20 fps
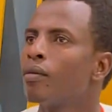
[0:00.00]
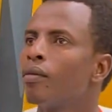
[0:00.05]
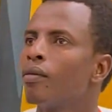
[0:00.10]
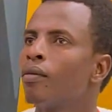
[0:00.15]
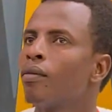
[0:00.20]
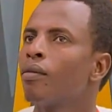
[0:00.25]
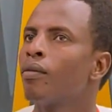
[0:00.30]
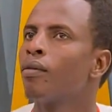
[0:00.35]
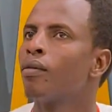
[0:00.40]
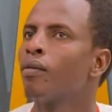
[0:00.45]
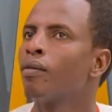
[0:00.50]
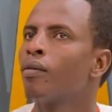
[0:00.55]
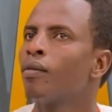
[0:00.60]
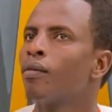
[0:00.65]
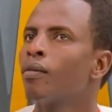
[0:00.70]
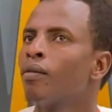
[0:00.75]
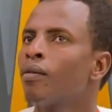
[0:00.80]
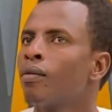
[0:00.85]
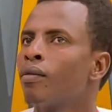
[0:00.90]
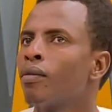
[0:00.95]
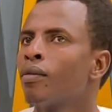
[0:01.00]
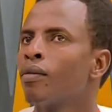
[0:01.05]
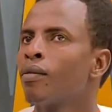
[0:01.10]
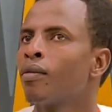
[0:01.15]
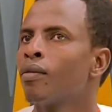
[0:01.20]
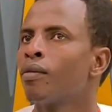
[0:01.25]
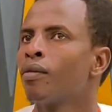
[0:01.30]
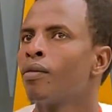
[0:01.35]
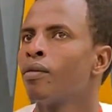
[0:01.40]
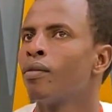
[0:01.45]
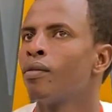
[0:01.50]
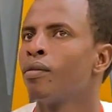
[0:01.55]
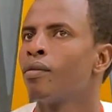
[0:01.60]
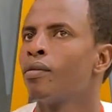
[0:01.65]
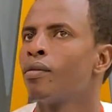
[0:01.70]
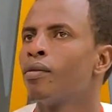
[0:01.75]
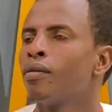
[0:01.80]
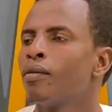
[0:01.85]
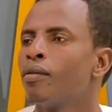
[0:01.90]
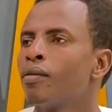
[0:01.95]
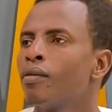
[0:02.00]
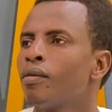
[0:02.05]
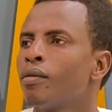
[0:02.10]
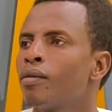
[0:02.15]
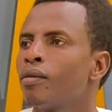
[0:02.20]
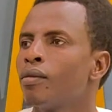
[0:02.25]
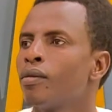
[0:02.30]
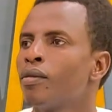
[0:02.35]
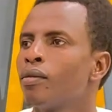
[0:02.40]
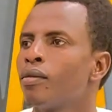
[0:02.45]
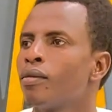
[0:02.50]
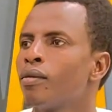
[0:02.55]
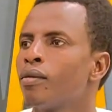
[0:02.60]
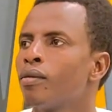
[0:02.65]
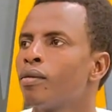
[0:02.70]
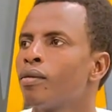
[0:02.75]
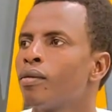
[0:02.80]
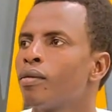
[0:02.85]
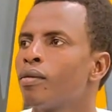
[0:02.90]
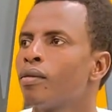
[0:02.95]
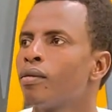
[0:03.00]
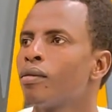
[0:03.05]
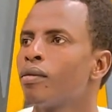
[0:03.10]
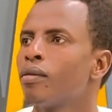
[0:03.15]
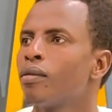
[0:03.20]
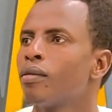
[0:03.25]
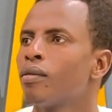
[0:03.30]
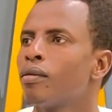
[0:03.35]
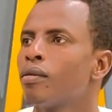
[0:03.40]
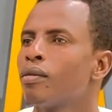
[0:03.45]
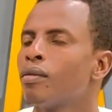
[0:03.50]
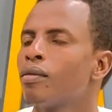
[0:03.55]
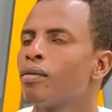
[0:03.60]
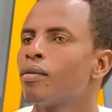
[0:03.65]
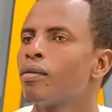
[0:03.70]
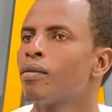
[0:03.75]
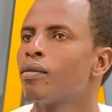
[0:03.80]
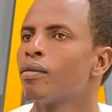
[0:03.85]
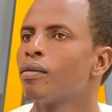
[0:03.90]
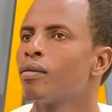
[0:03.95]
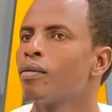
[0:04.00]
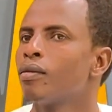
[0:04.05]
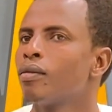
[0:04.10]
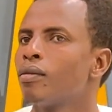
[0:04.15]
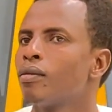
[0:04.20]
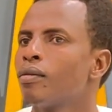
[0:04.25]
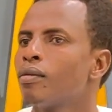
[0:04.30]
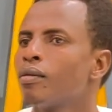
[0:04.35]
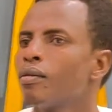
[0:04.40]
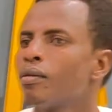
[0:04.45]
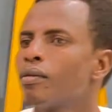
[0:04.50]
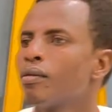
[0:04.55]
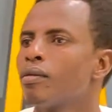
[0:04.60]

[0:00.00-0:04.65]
[no speech]